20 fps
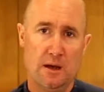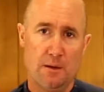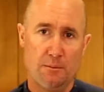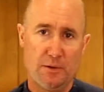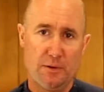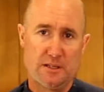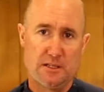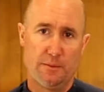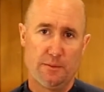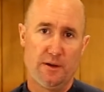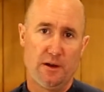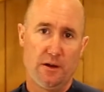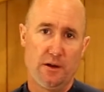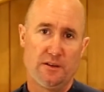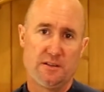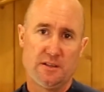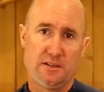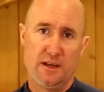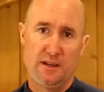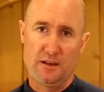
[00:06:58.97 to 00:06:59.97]
but to be
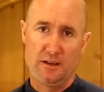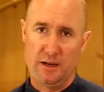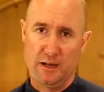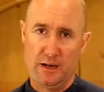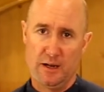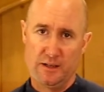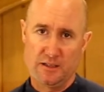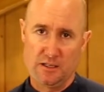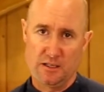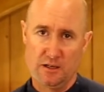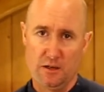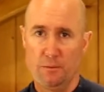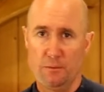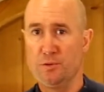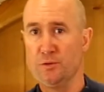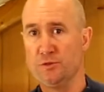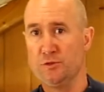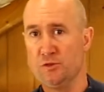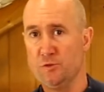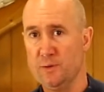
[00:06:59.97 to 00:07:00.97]
honest, I like to not
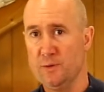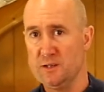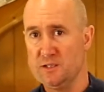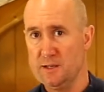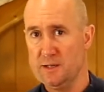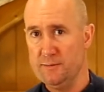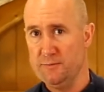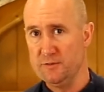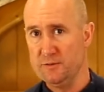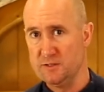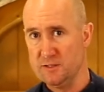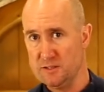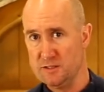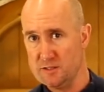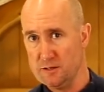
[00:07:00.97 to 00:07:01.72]
put too much emphasis